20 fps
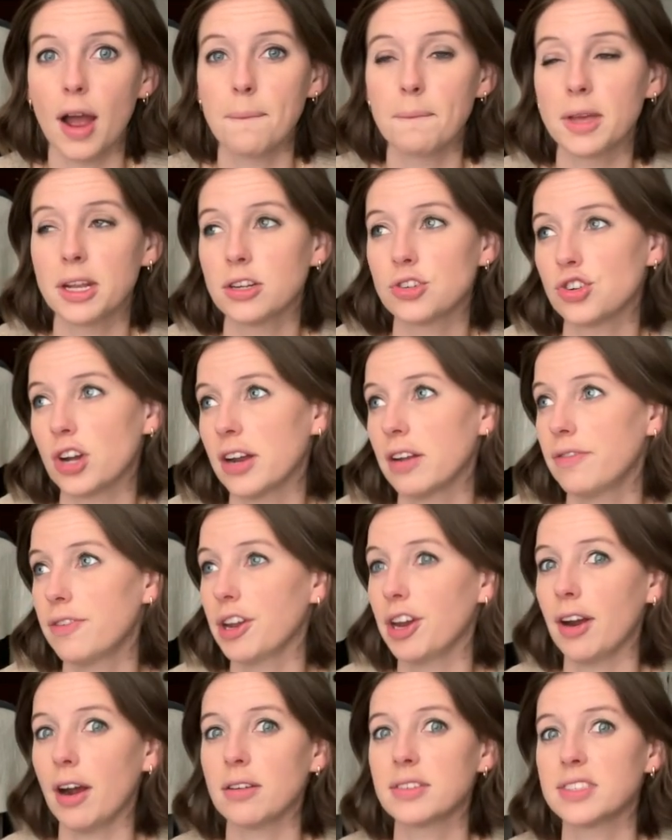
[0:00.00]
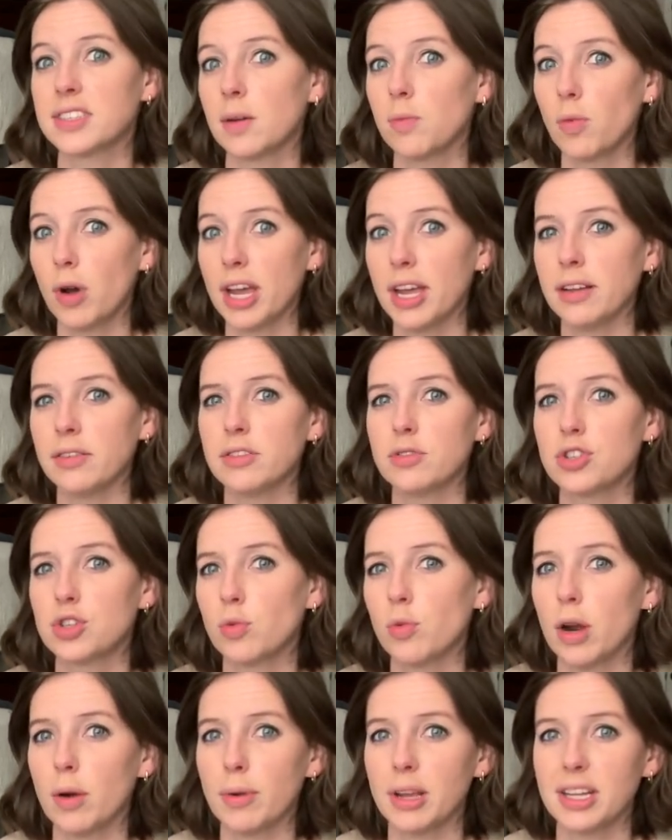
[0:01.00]
I'm going to try to figure out some way to
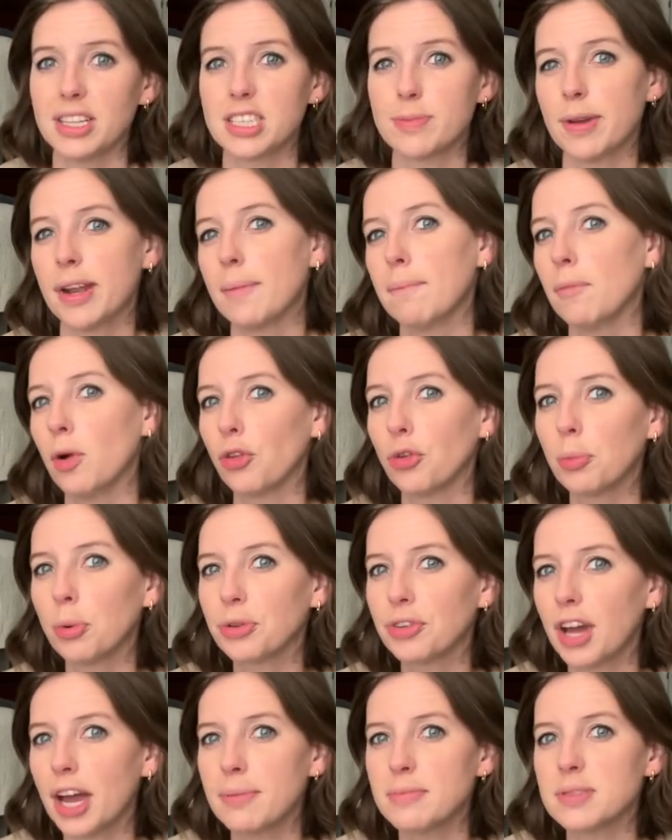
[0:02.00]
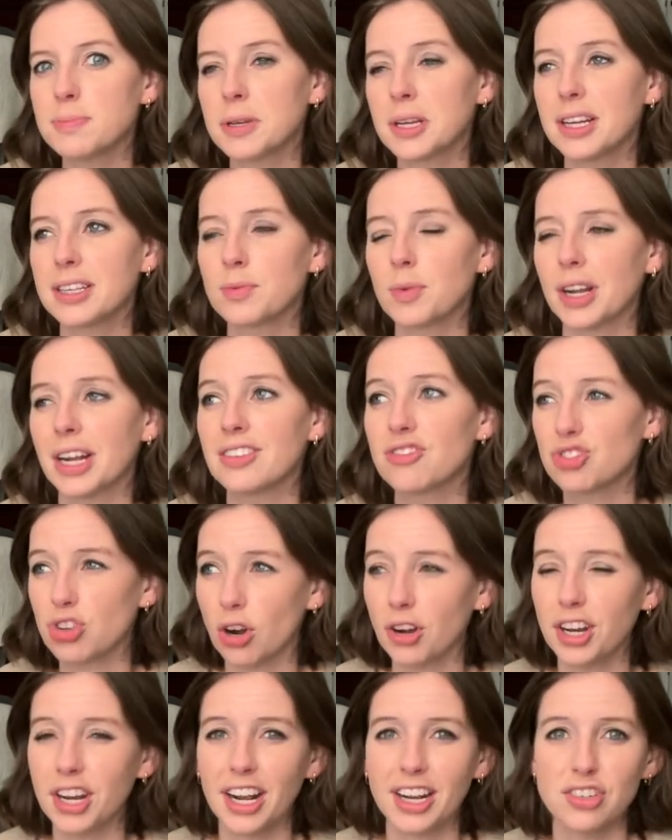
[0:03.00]
where we can spin it multiple times, because when I
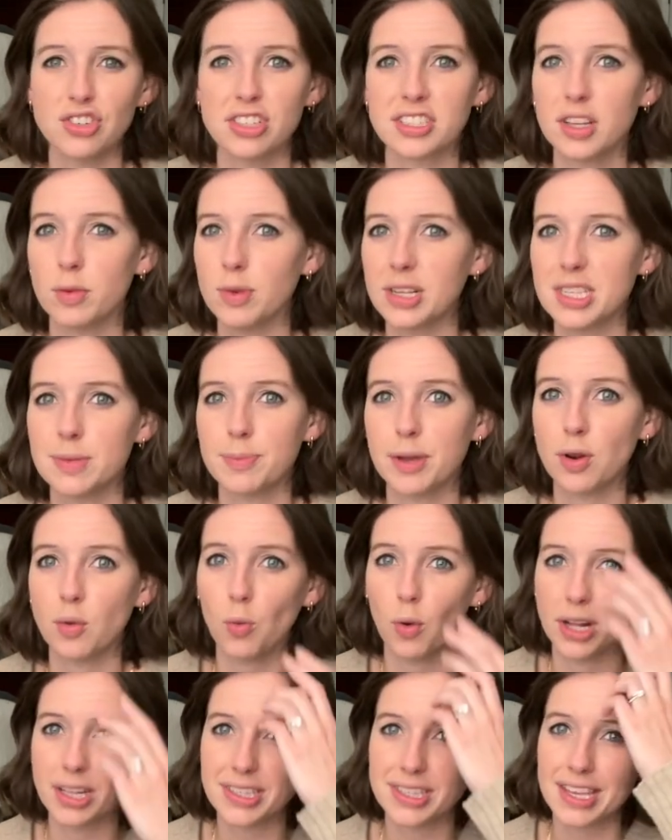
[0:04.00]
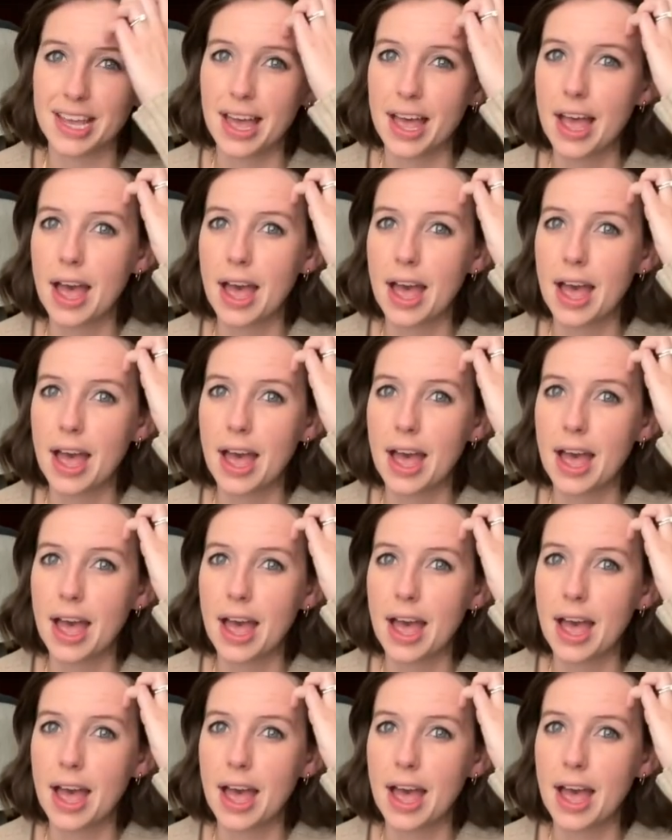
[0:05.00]
started, I just said we spin once,